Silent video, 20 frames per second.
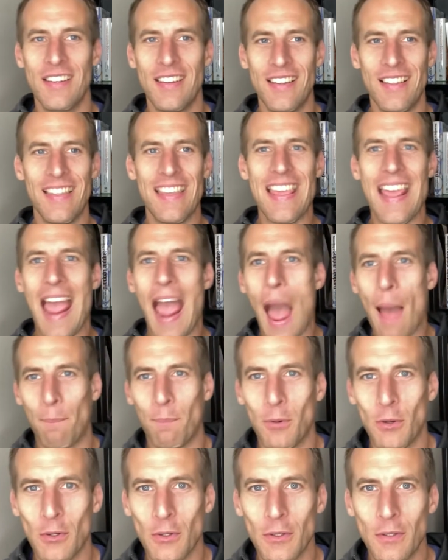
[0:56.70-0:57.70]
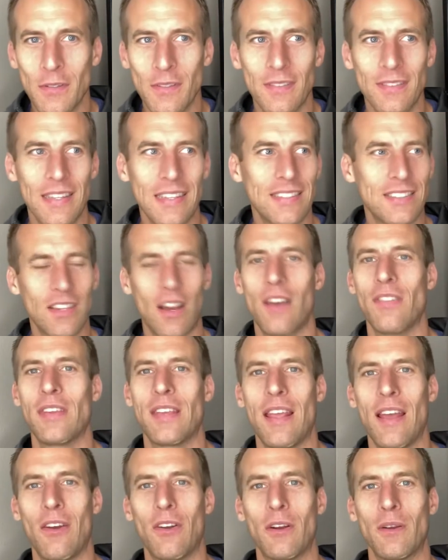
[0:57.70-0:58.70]
the apple they saw on the
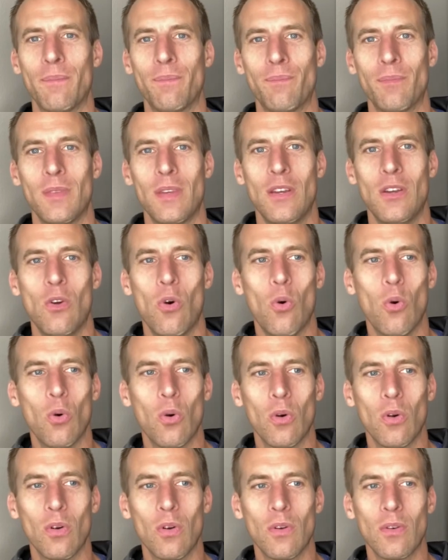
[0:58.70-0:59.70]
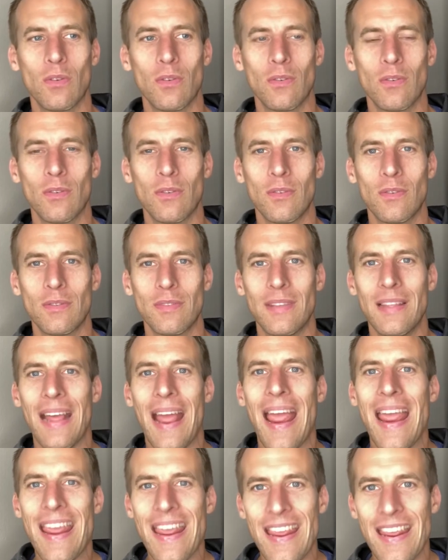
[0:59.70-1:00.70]
counter, or the
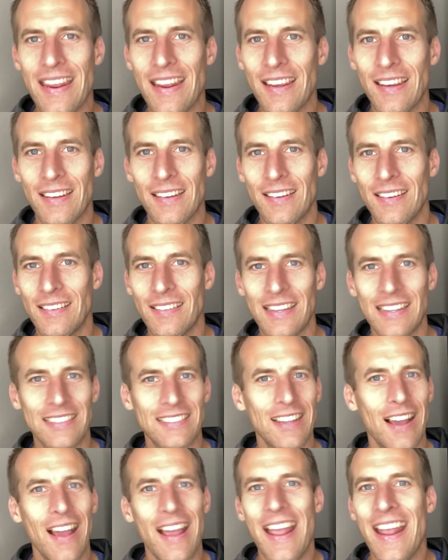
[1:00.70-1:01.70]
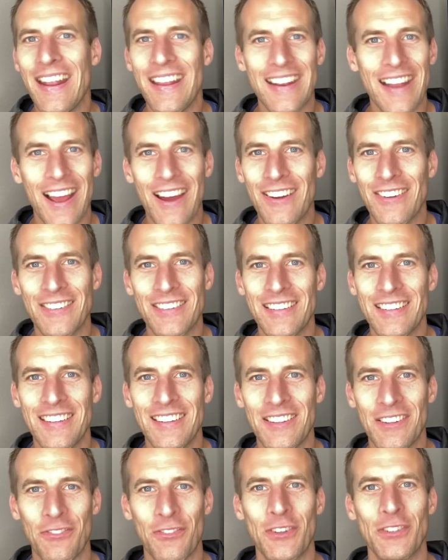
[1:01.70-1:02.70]
egg they saw hanging out in
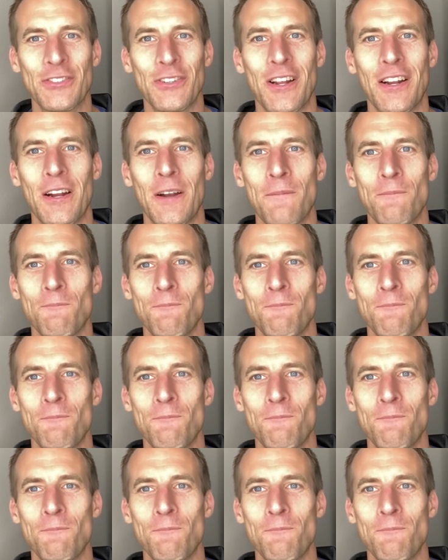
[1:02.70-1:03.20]
the refrigerator.